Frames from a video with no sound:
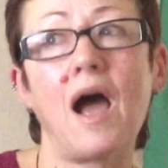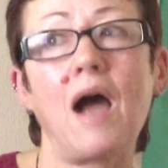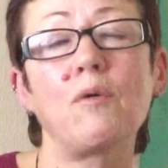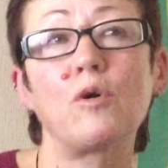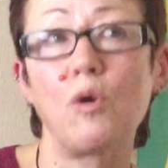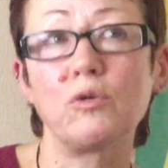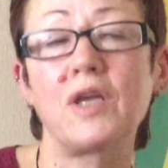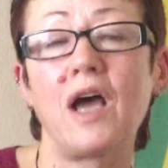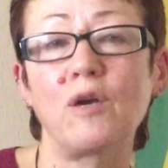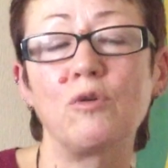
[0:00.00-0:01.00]
I called
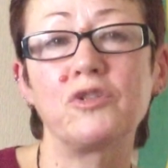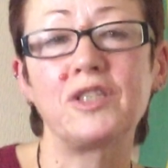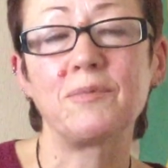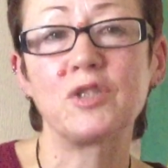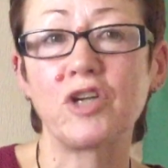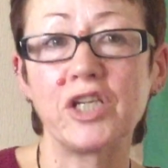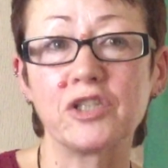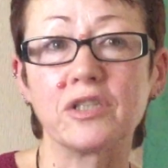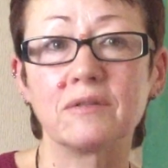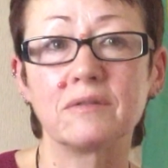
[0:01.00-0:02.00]
the
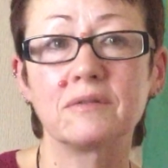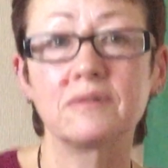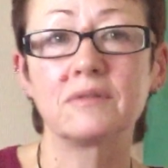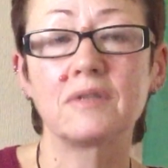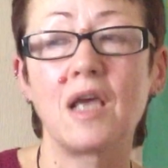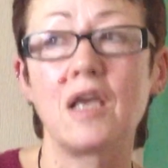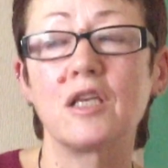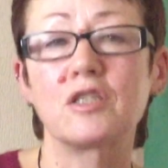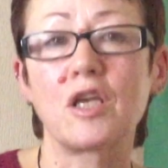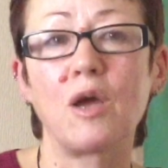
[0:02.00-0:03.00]
demonstration.
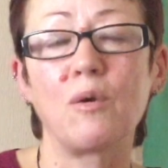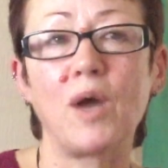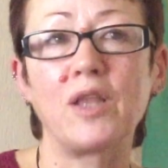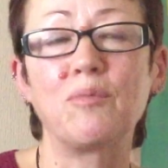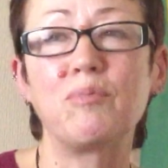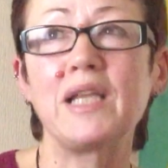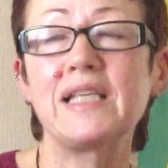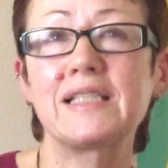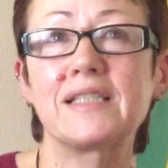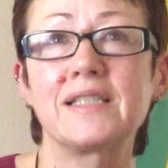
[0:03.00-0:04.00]
So, and the
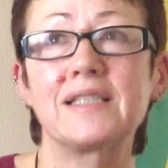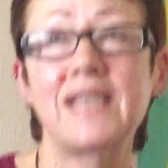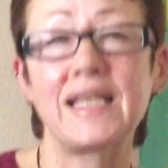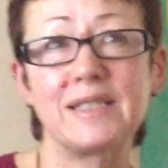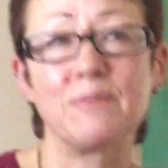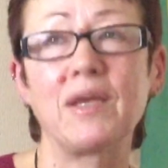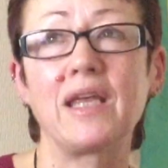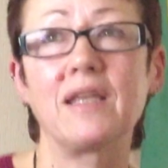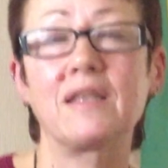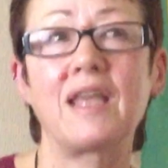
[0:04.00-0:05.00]
police said to
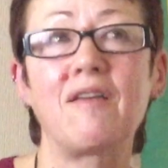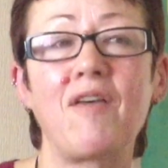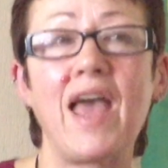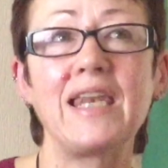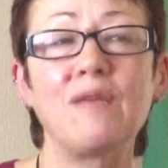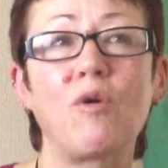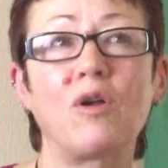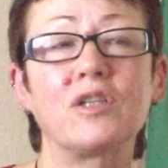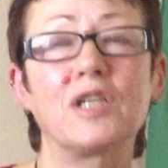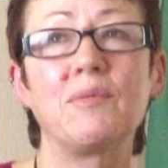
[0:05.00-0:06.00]
me that if
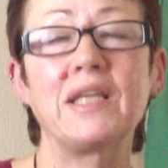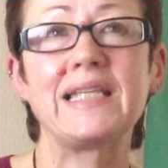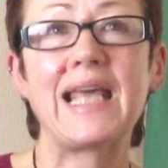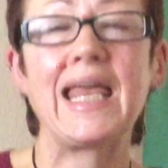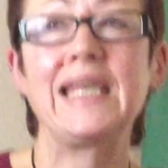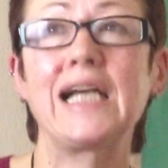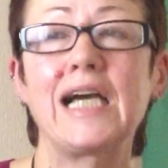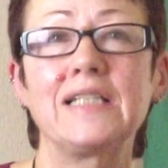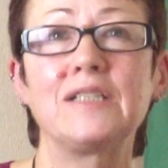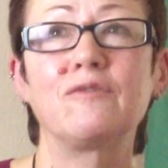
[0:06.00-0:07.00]
anyone committed any
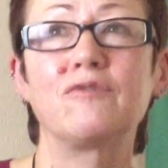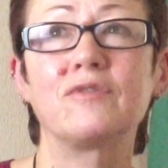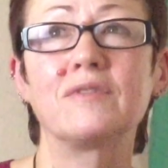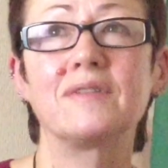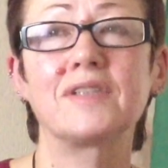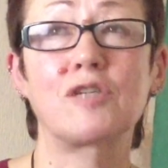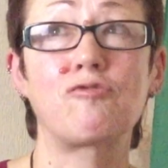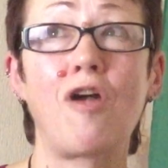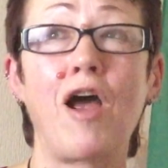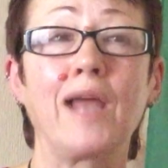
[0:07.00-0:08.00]
kind of
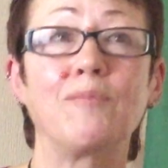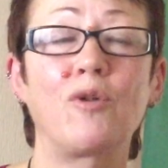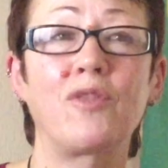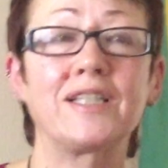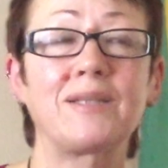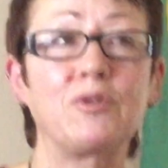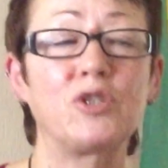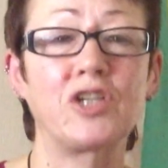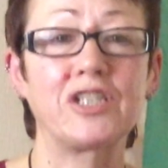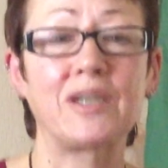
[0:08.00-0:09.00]
crime on that
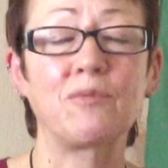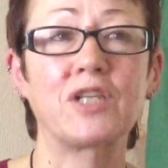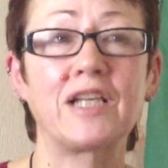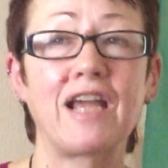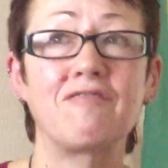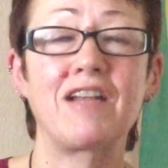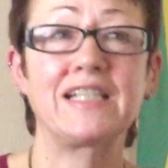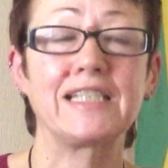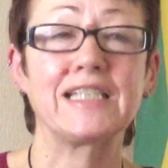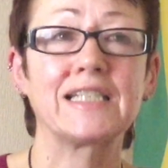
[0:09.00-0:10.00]
demonstration, I was going to get
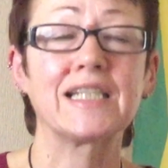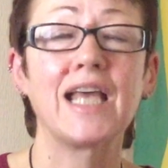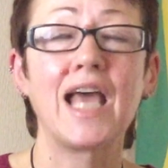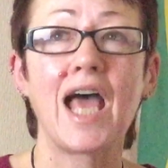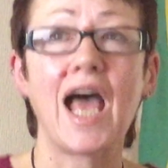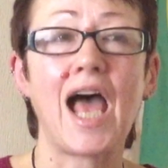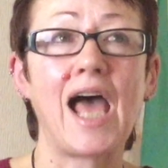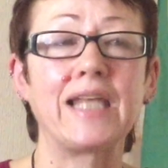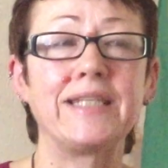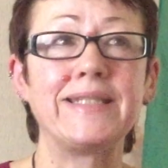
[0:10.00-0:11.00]
arrested.
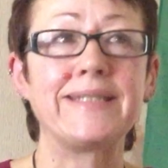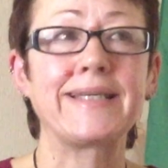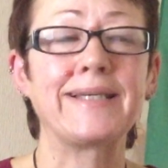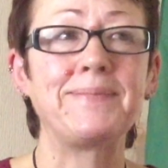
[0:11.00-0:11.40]
And